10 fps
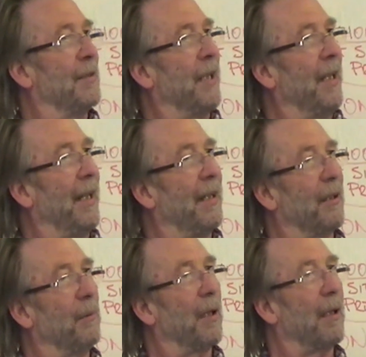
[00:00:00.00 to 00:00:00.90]
really
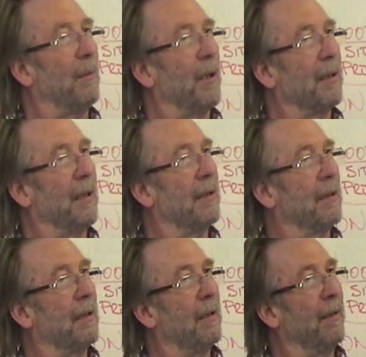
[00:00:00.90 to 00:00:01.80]
hit on what I wanted
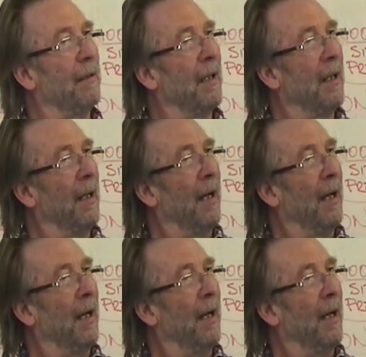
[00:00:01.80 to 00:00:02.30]
to do. And